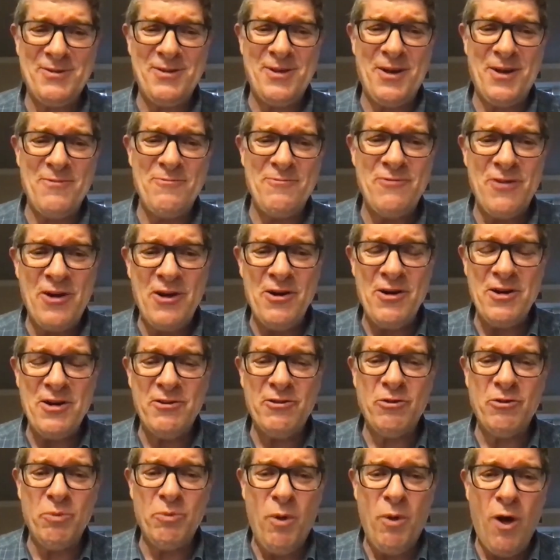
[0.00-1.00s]
very
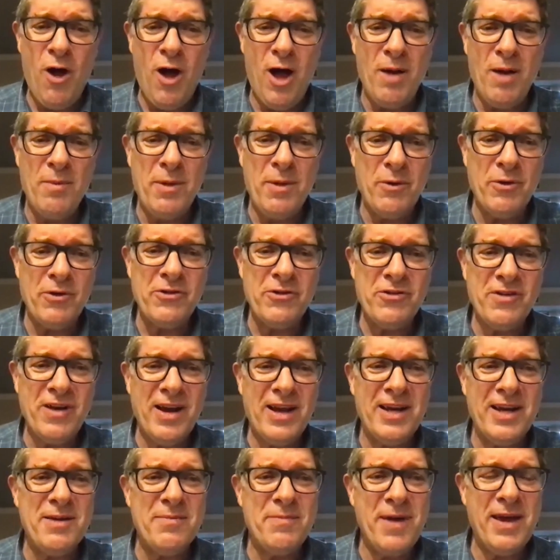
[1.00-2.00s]
small, but we're
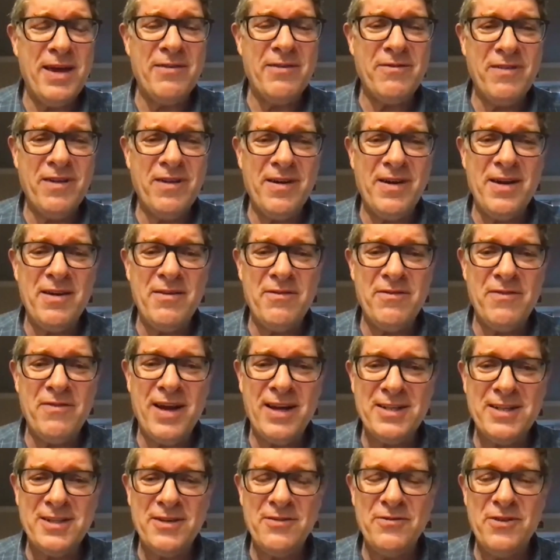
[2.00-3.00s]
trying to make very
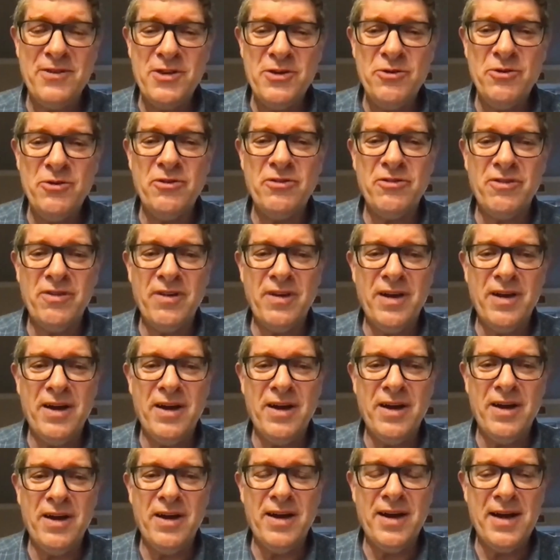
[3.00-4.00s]
effective use
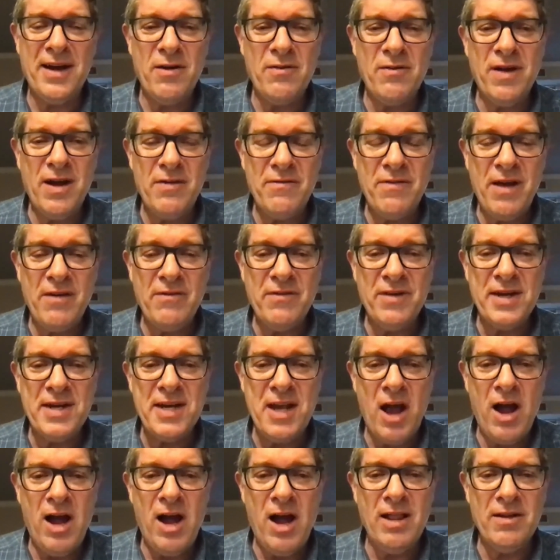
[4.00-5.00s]
of every
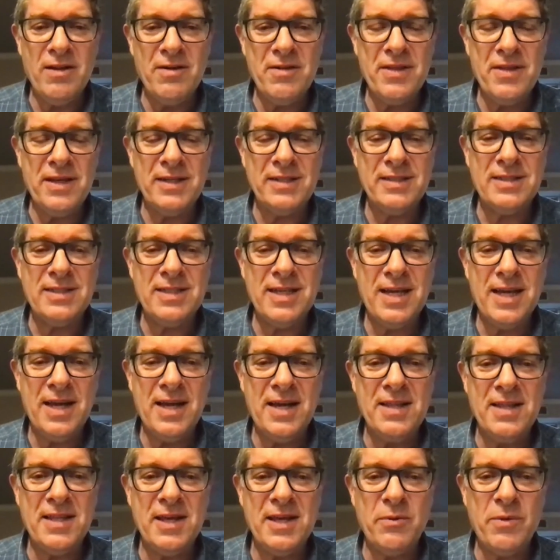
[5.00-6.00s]
dollar
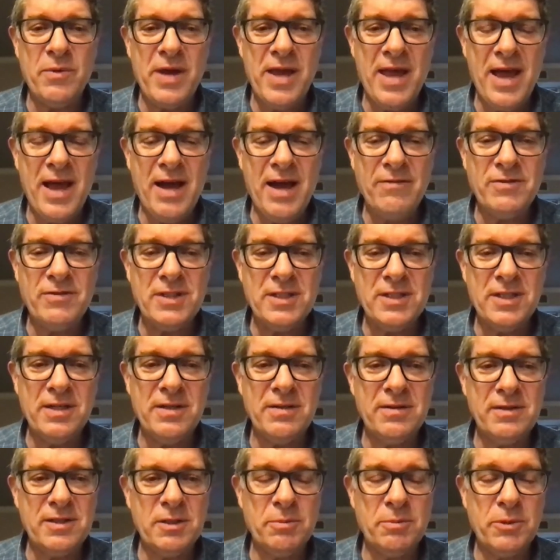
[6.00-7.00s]
that we have to
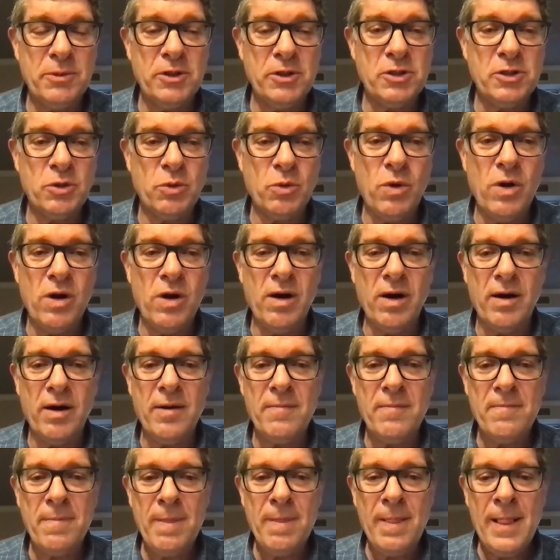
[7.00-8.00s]
put to work.
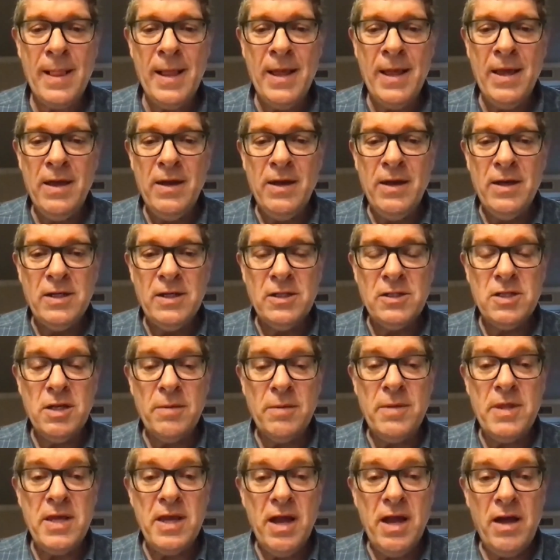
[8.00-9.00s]
Some
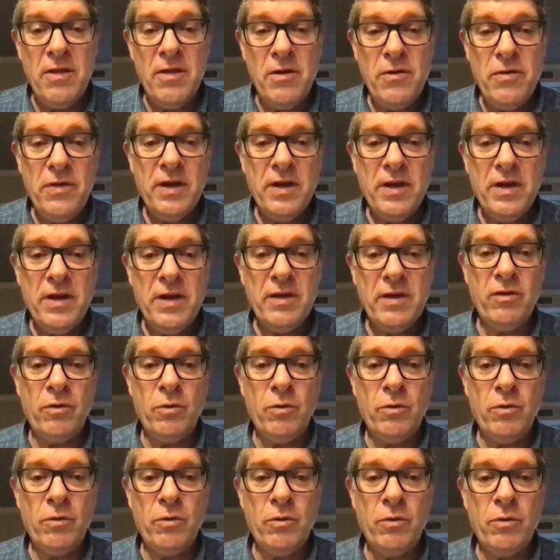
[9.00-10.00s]
of the other things that we're
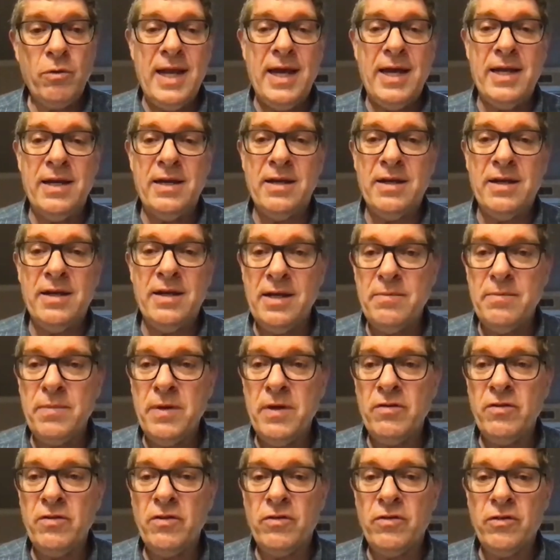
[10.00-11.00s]
looking at in
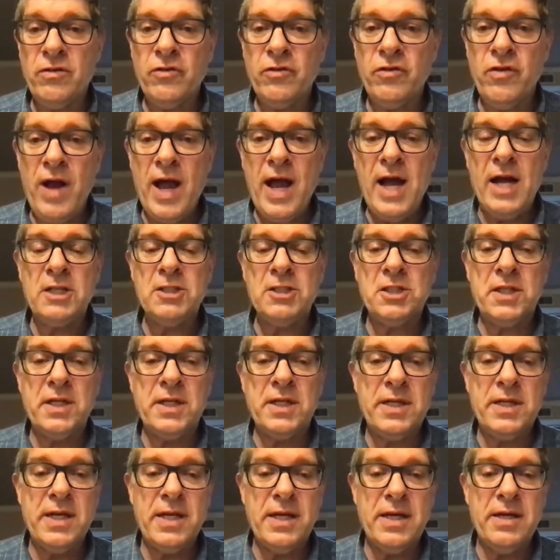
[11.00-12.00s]
business
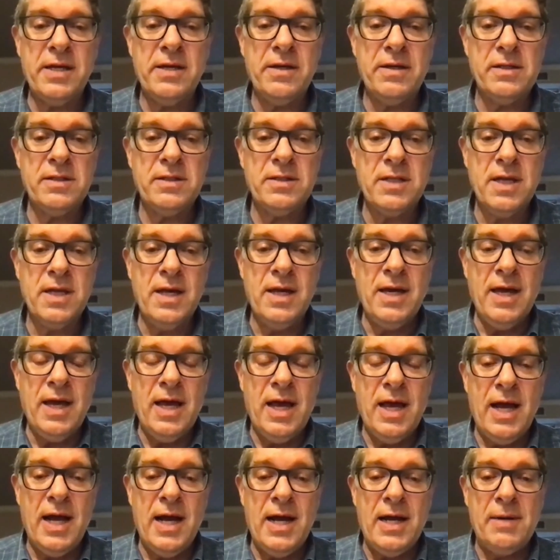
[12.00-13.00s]
attraction is
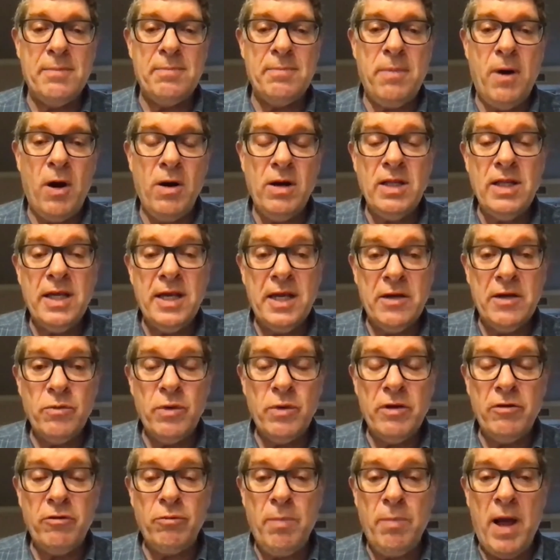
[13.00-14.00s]
partly in
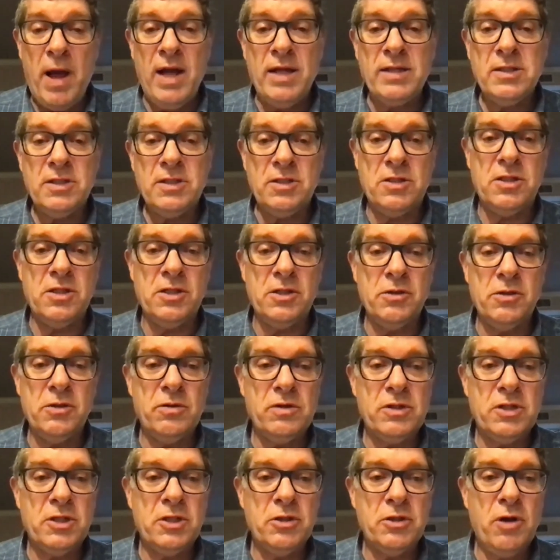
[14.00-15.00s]
response to
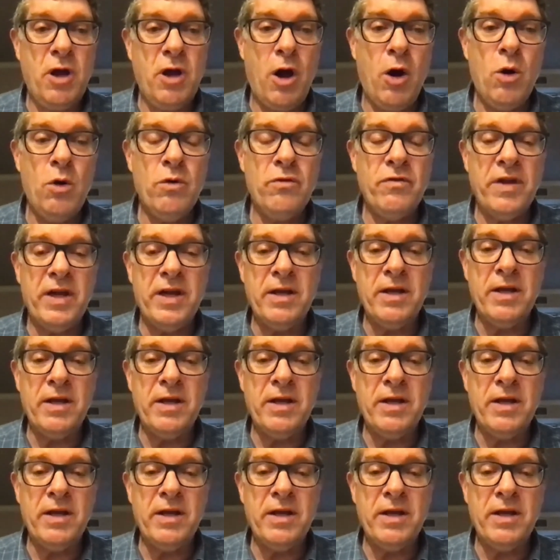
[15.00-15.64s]
COVID, but